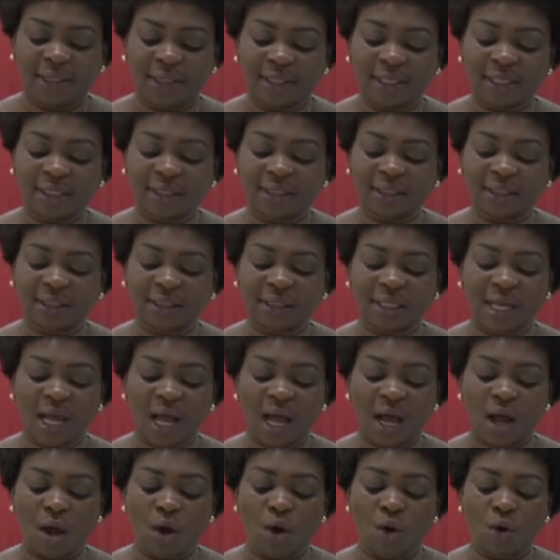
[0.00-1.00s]
These
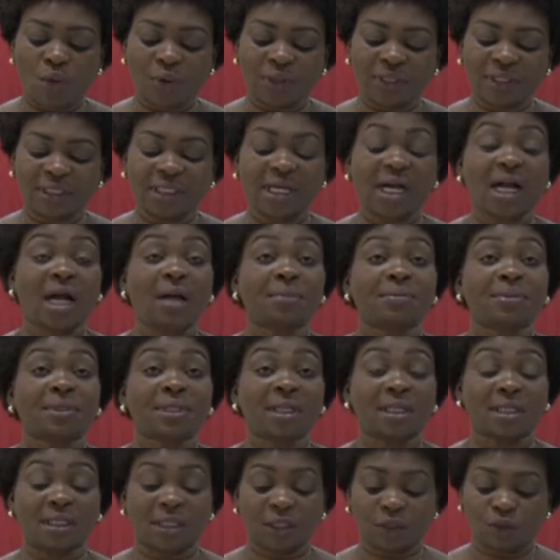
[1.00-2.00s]
are always
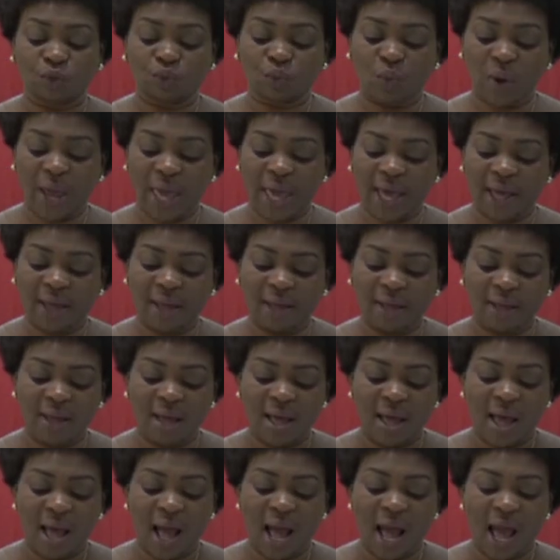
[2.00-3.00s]
circumstances where
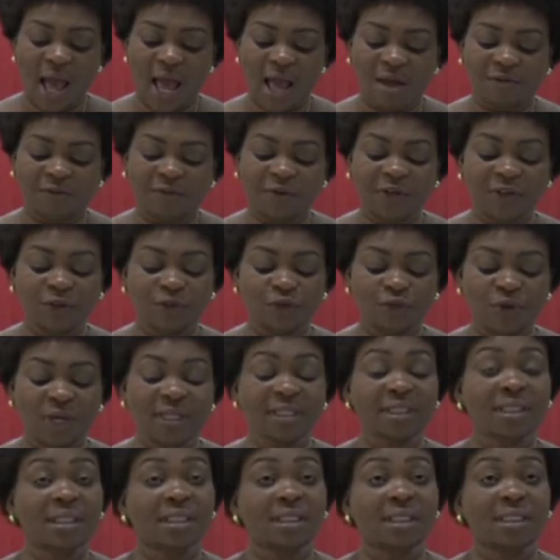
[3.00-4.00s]
I have
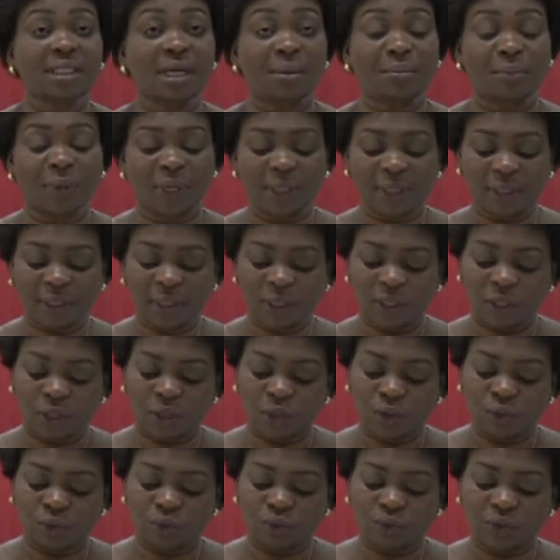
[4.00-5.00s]
entrusted someone
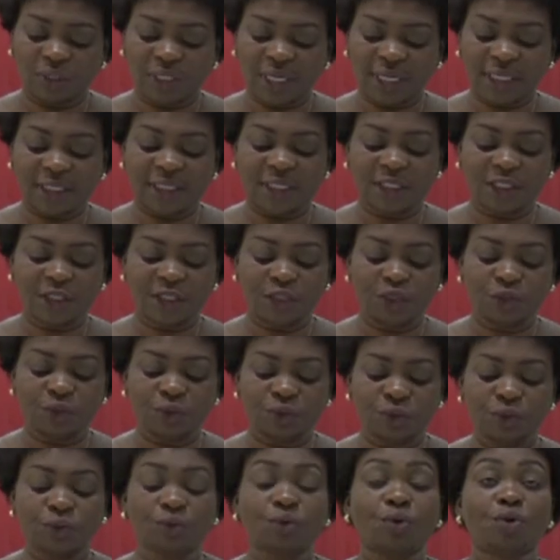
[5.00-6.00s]
to take
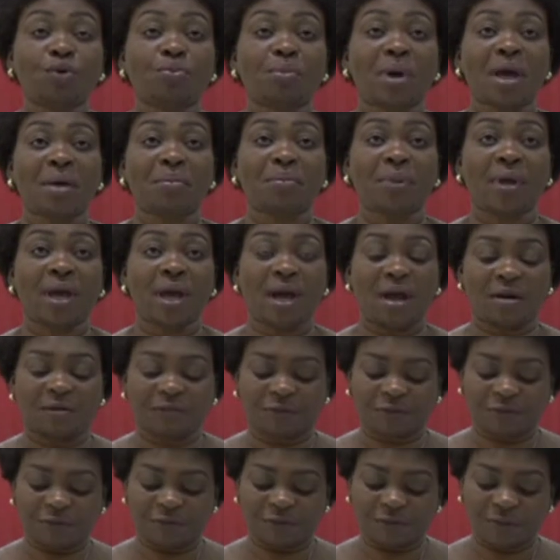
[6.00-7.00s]
decisions on my behalf.
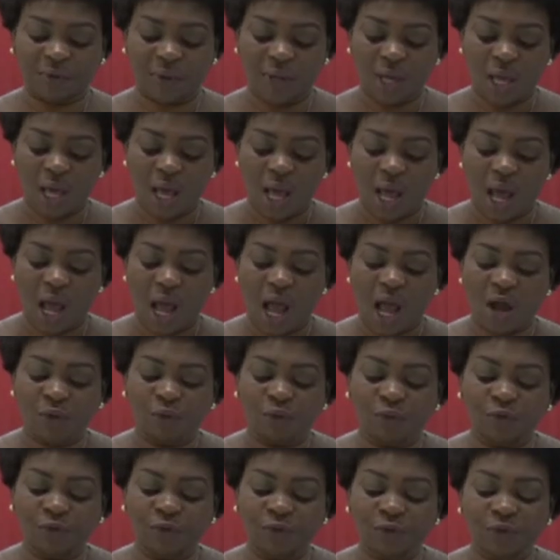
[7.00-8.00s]
I
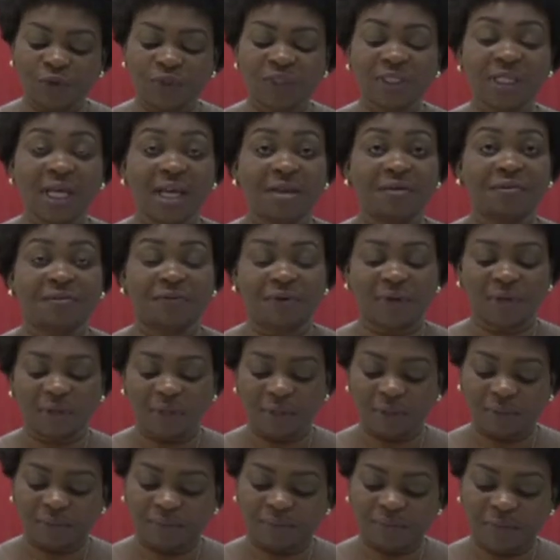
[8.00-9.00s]
will feel safer
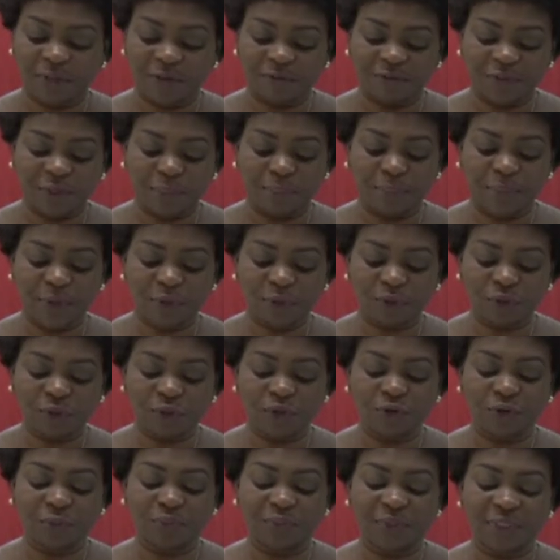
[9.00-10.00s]
if the
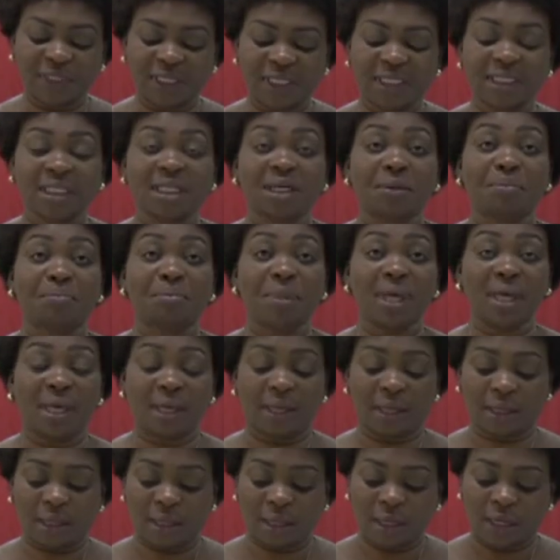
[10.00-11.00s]
person representing me
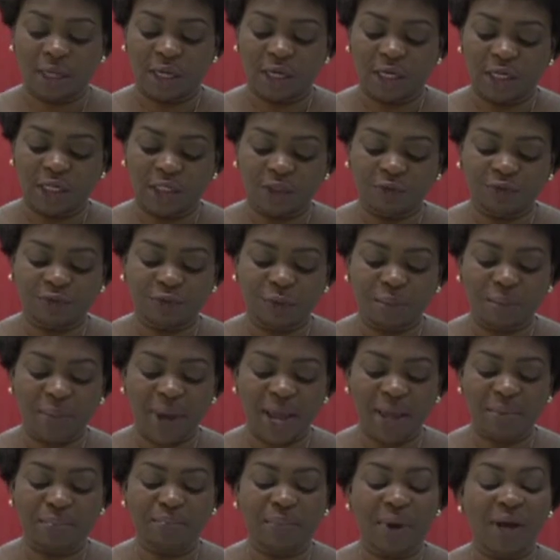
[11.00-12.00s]
is from
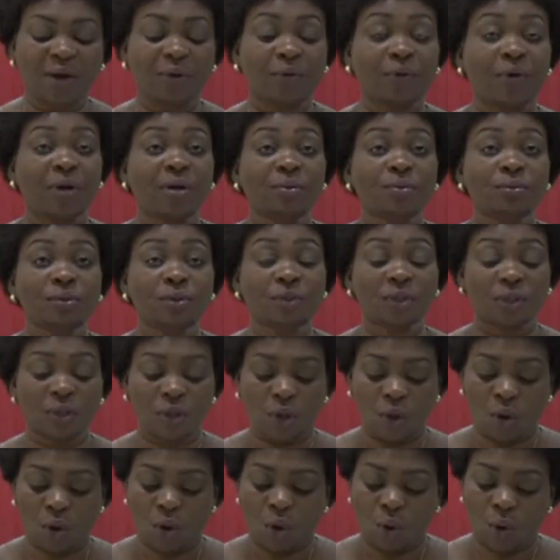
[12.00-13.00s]
my background
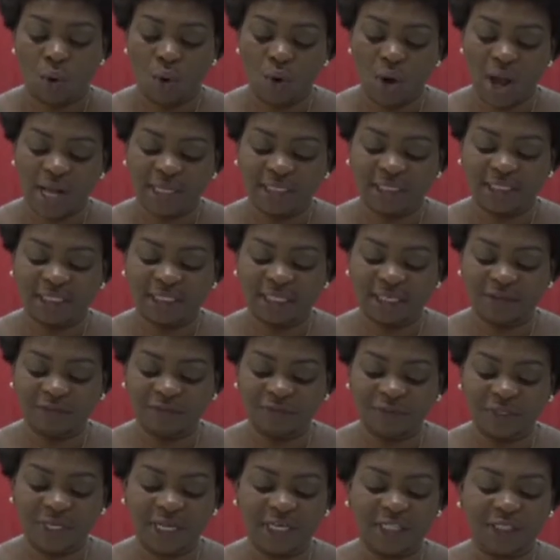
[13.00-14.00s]
or has
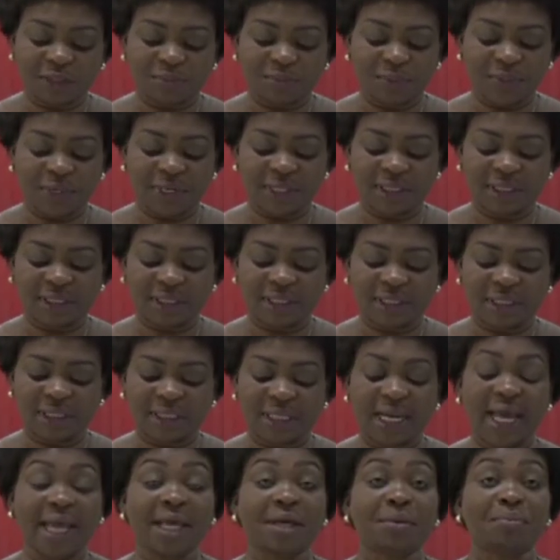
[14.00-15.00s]
lived experiences
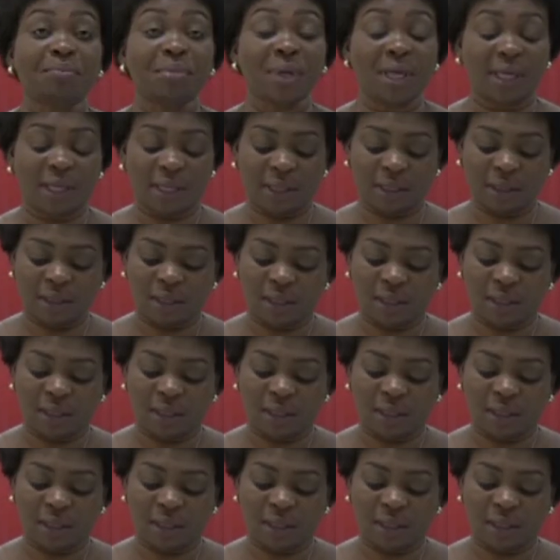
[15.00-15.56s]
like me